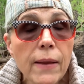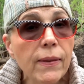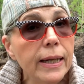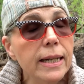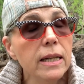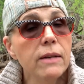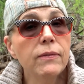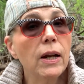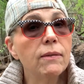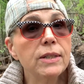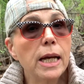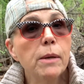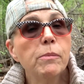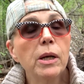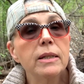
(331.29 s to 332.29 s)
They didn't even have
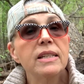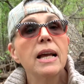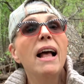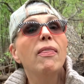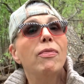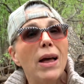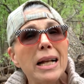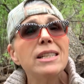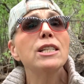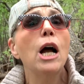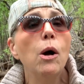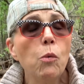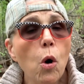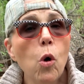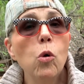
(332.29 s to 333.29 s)
tampons. That's
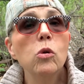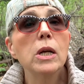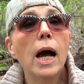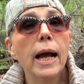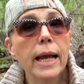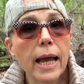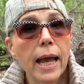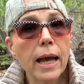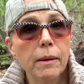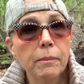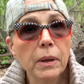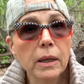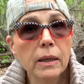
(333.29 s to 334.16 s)
how old I am.